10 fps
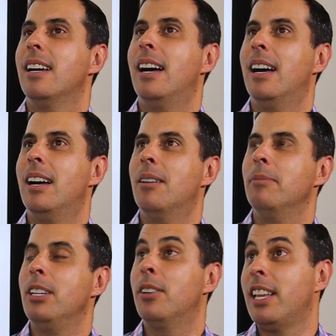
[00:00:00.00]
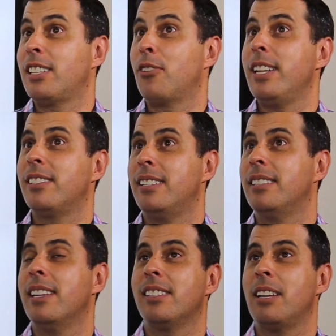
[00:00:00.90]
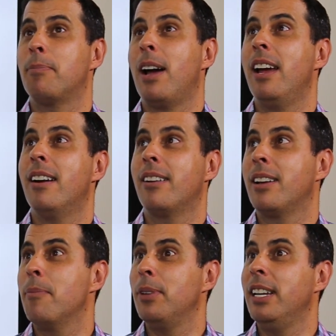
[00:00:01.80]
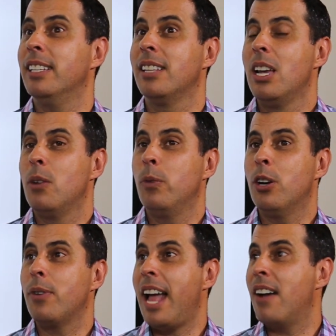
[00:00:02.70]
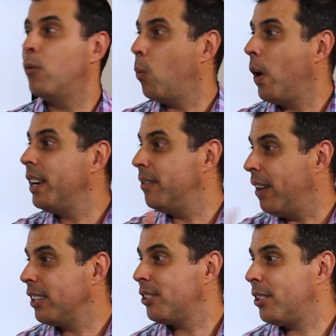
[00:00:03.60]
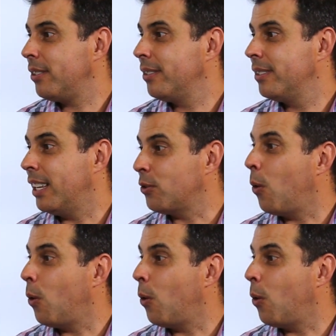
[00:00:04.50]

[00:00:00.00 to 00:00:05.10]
and that's a great statistic by our company, is we don't have one investor that